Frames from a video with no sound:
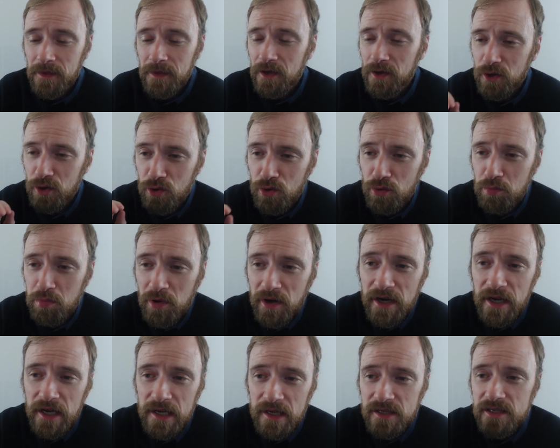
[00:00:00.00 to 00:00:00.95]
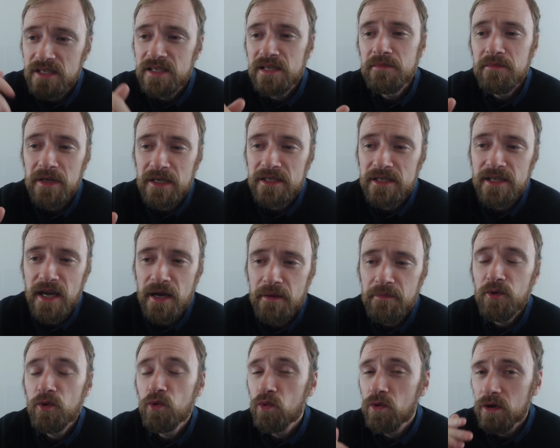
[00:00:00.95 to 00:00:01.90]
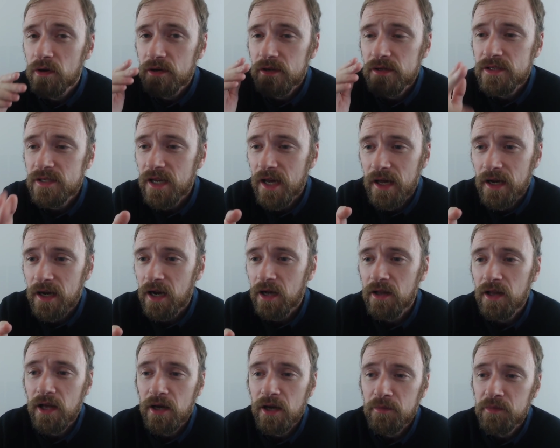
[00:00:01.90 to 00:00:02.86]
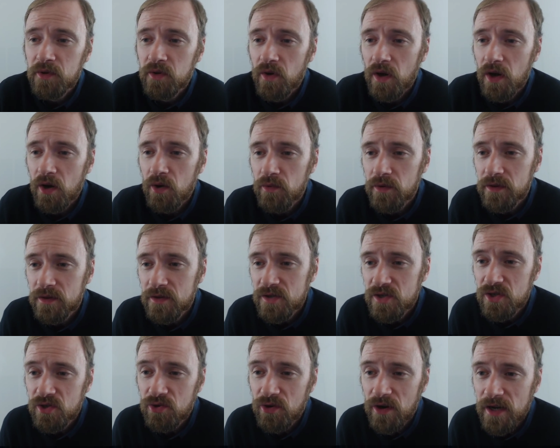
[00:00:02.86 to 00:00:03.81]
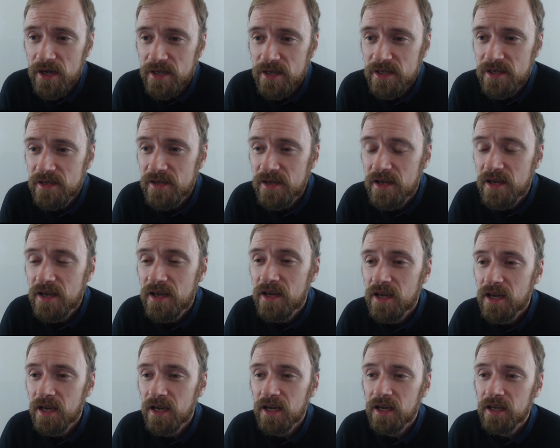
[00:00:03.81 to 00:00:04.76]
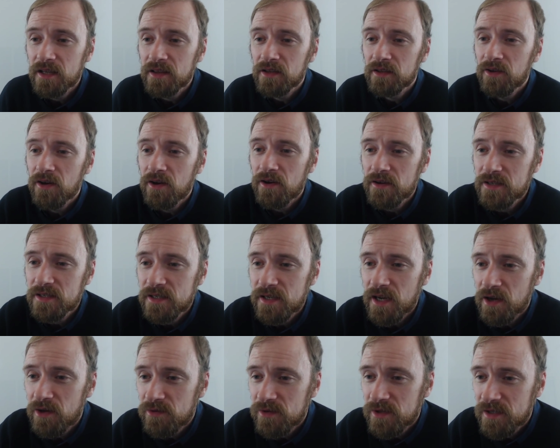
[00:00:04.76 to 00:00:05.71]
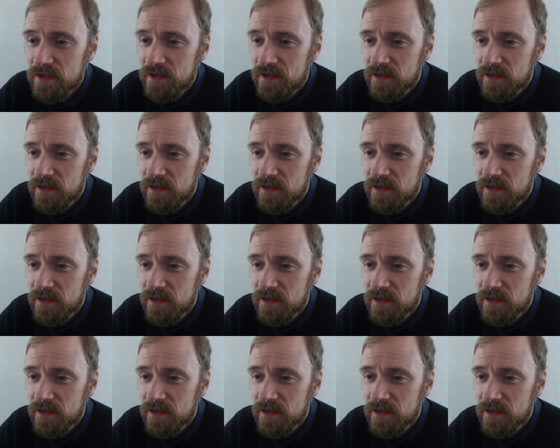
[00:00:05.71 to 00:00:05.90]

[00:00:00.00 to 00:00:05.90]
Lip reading: You bring in some example words and I'll help you out with the stress and the long sounds.